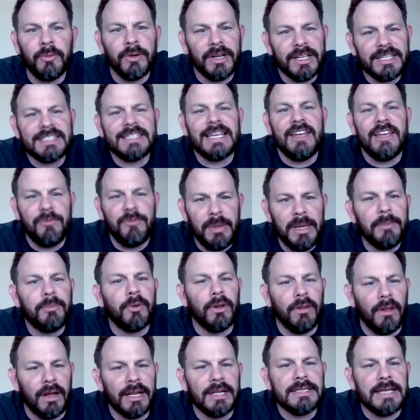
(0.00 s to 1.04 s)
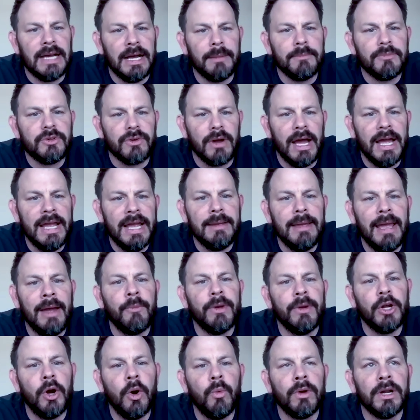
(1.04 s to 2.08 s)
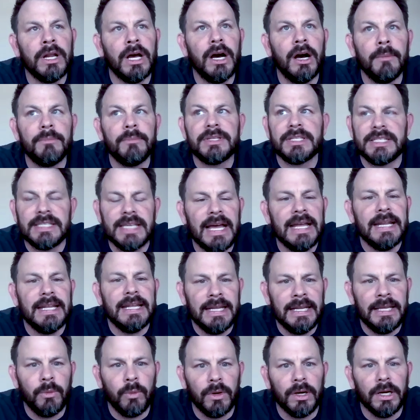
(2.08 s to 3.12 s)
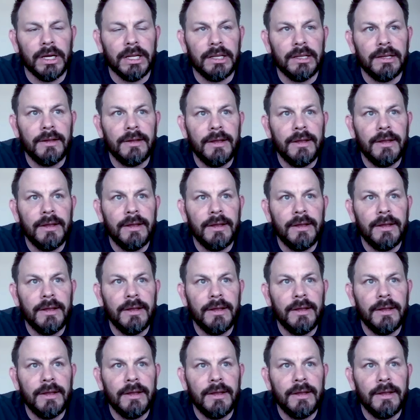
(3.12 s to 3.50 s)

We want to save people a lot of times, right? And we don't want to upset anyone.